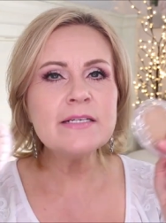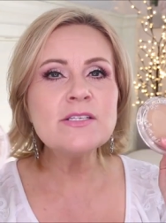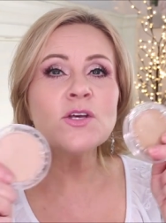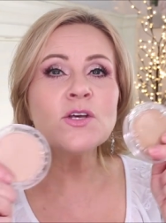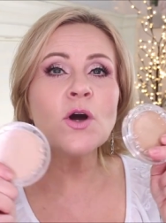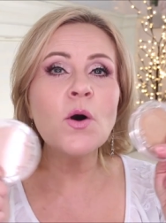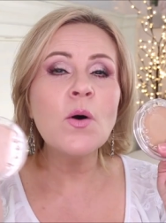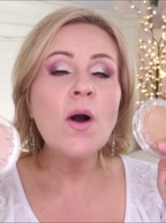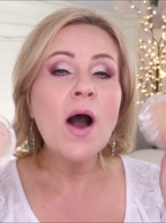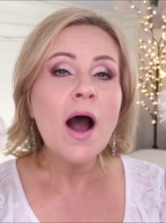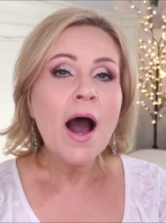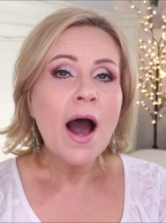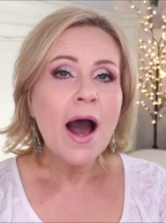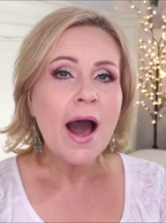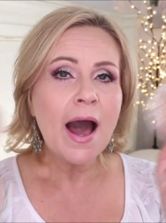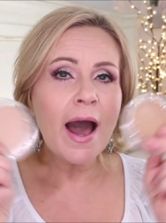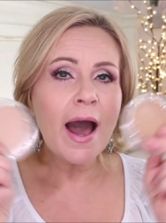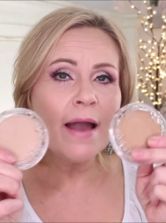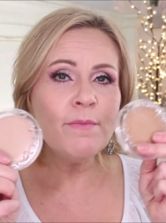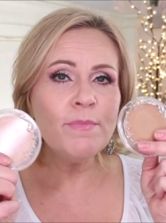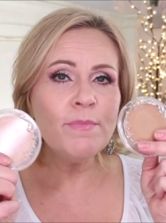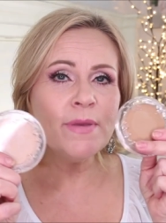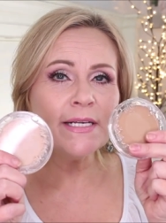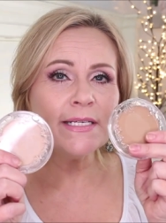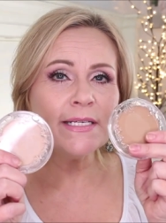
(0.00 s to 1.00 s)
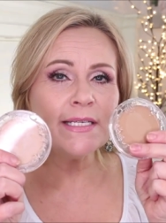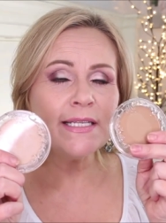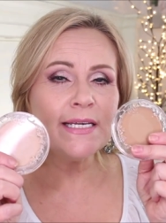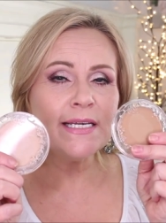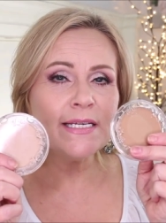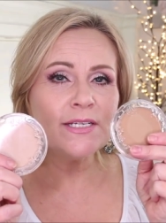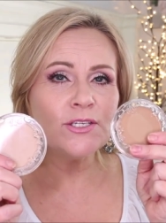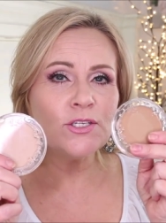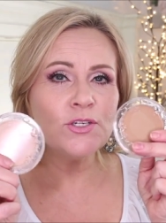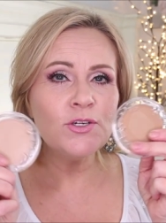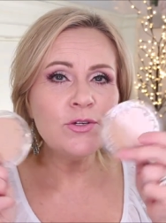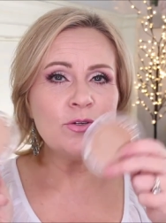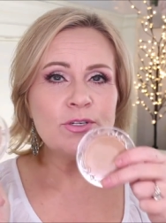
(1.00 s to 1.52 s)
So I mixed
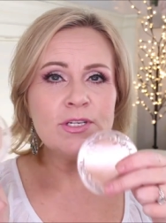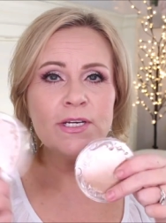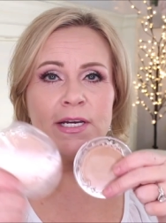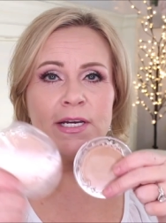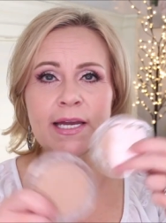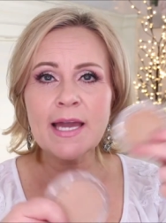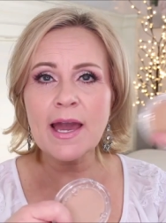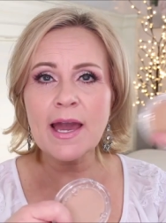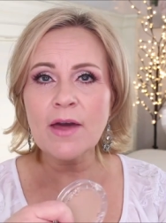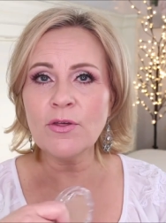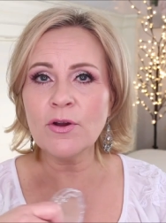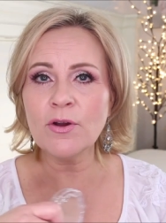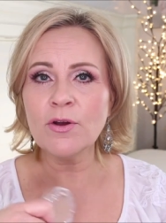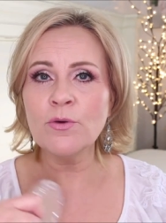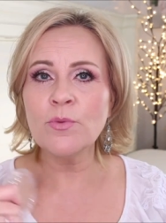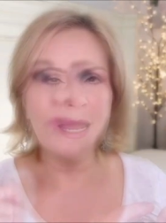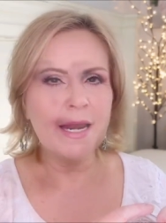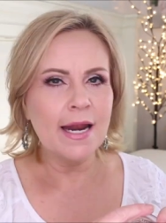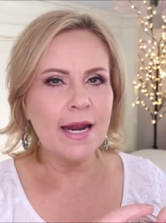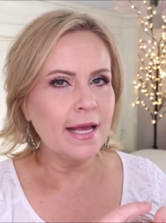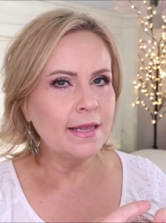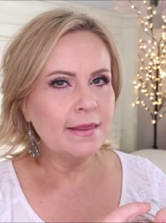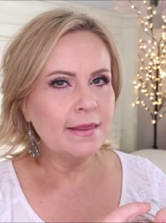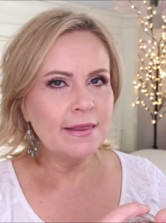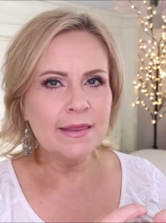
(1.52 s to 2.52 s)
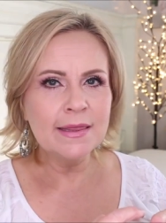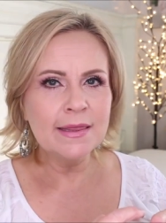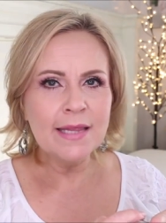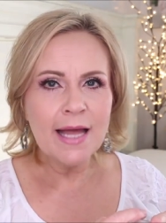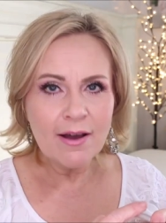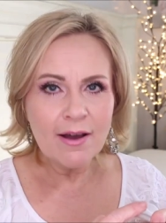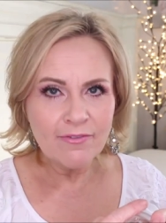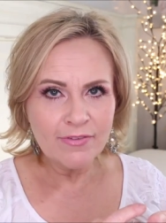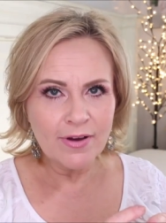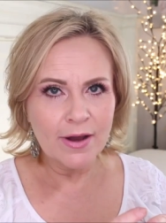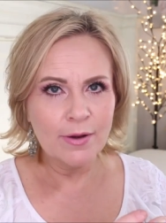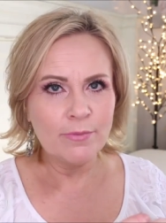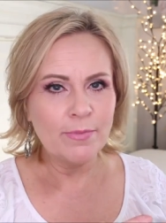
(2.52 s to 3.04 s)
these two together, right? I
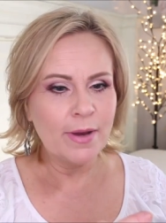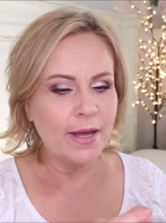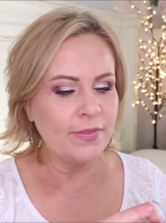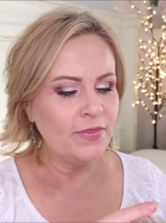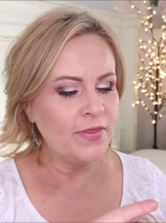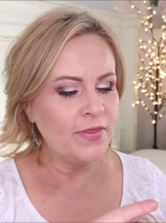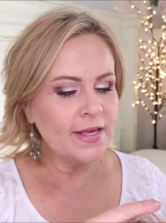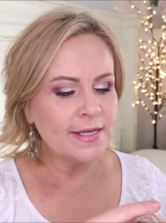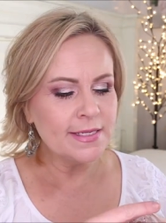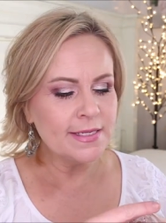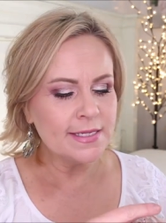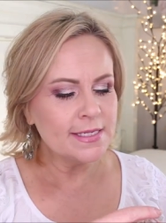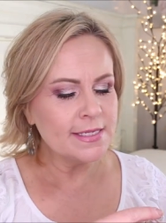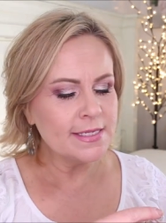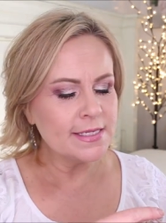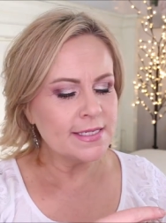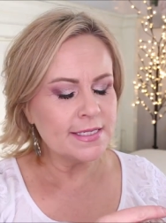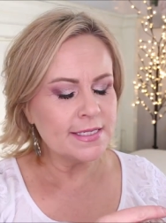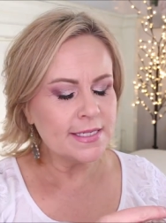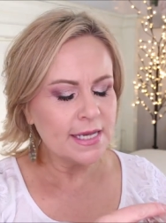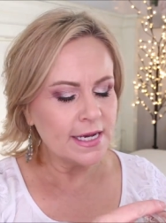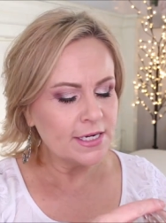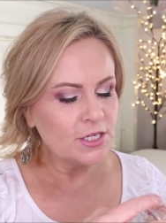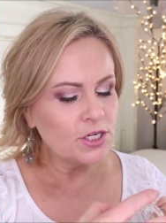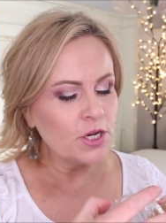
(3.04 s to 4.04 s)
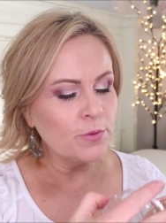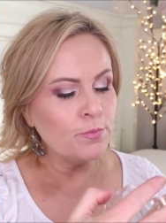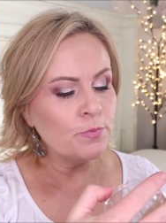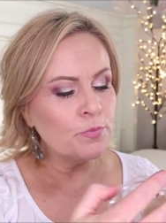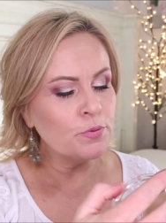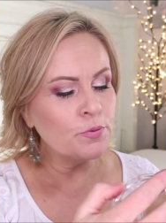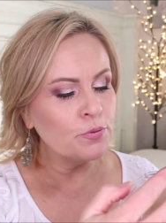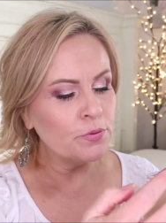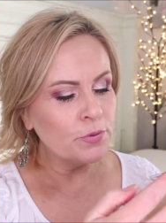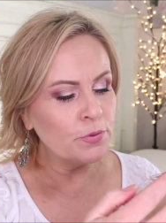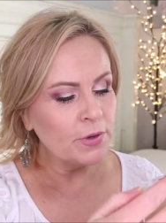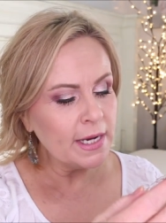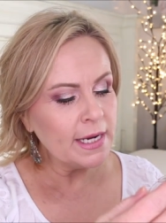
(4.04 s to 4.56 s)
love them. This is such a
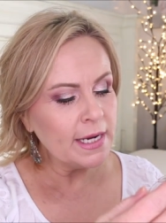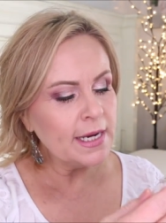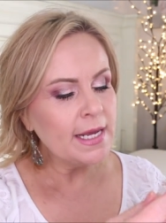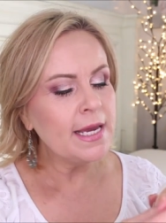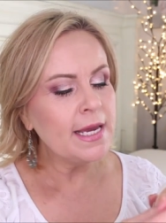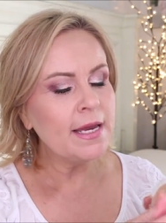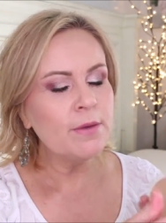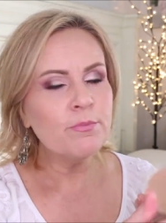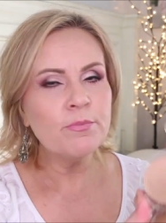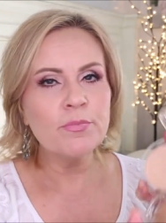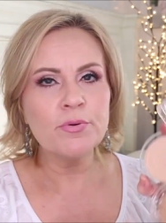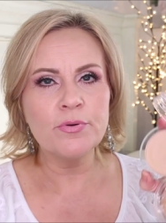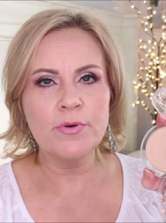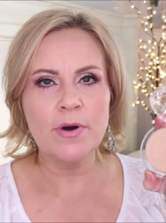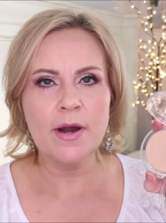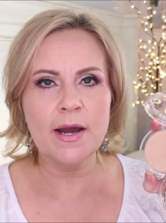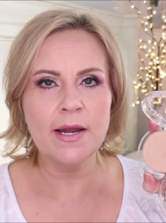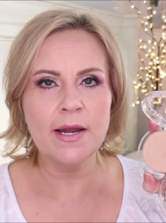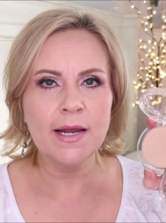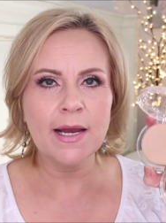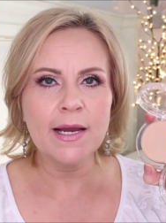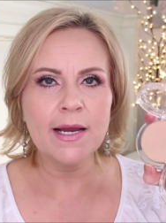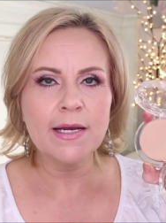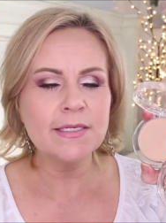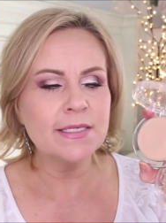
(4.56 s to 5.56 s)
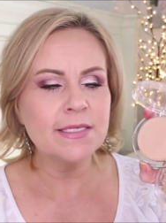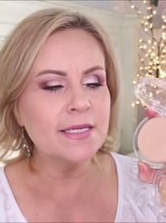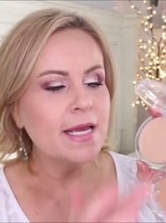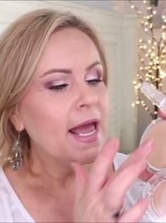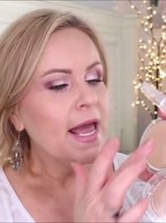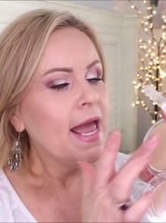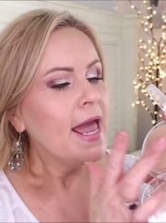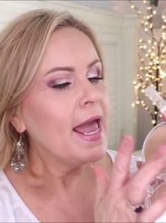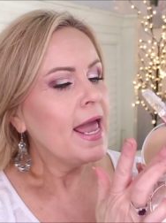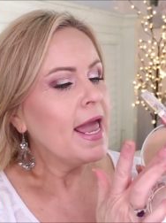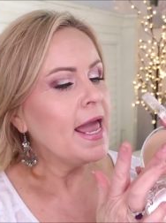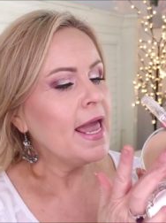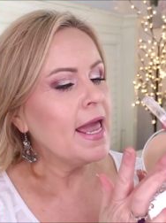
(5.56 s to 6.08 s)
pretty product
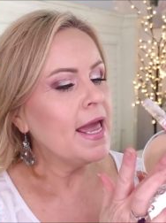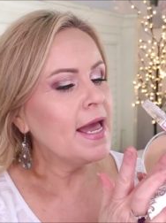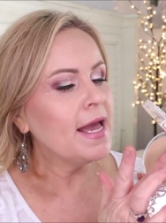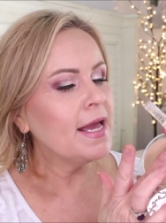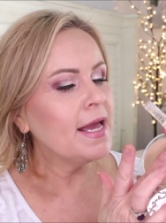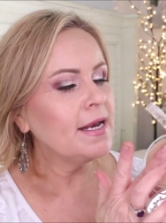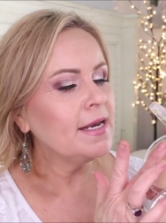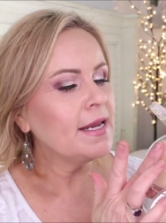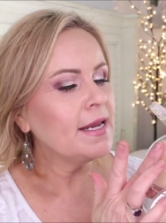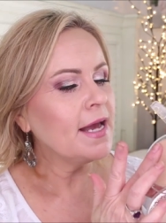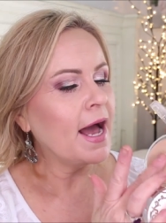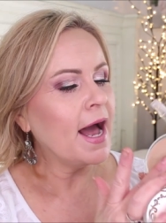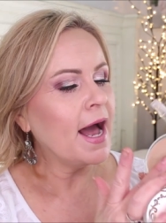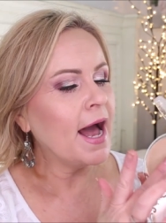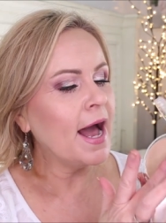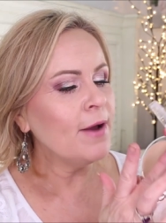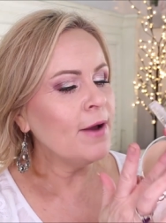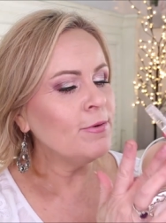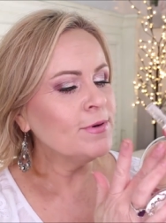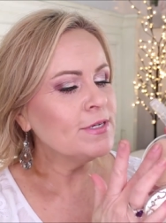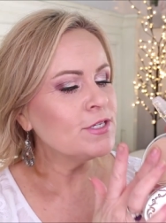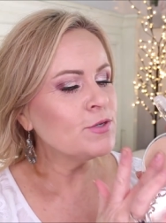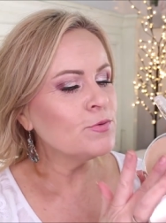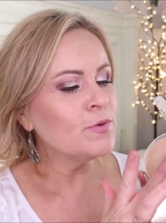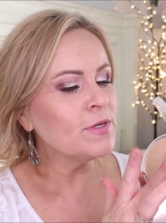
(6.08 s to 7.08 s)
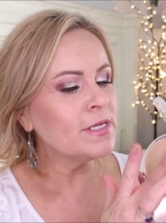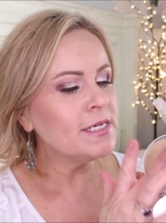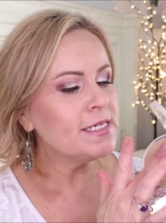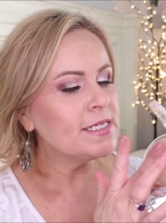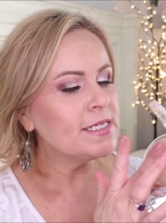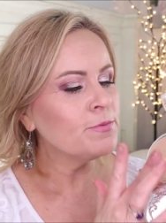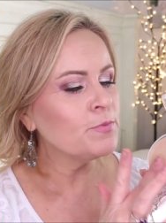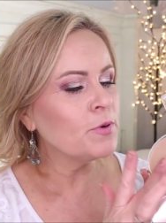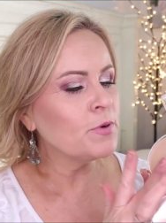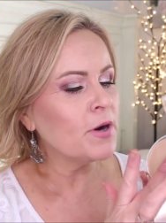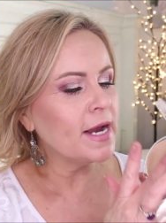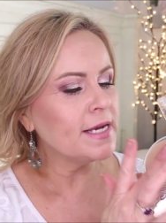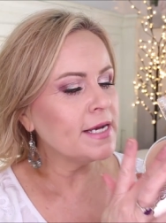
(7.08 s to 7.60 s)
and I was really
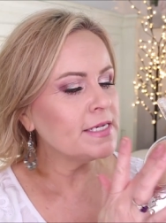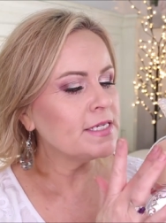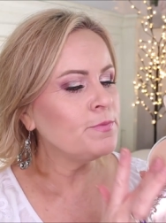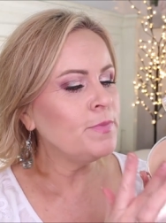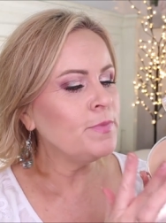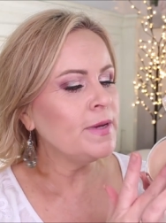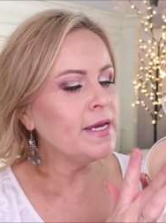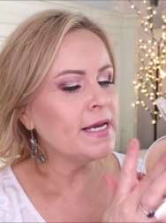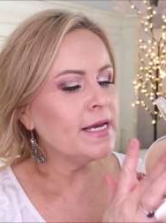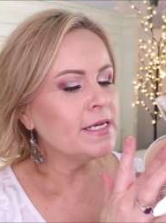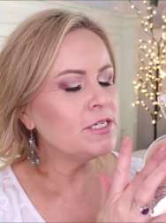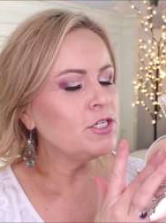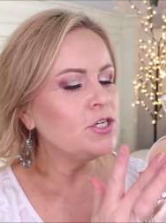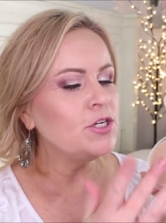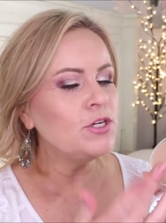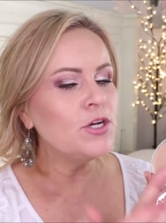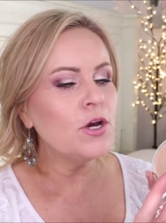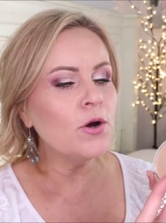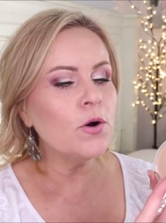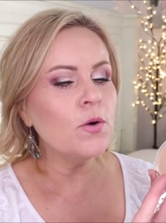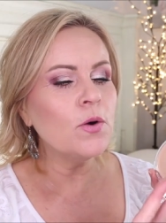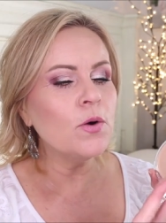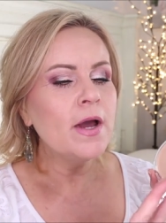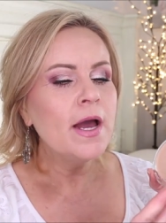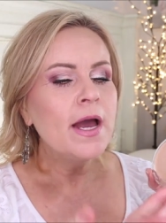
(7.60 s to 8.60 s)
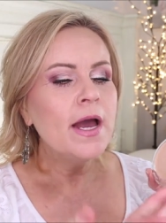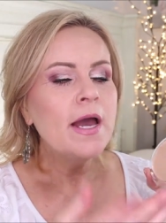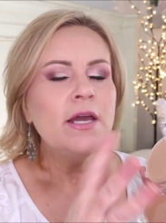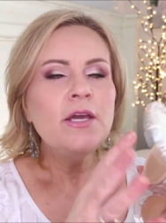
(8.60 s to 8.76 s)
surprised because, you know,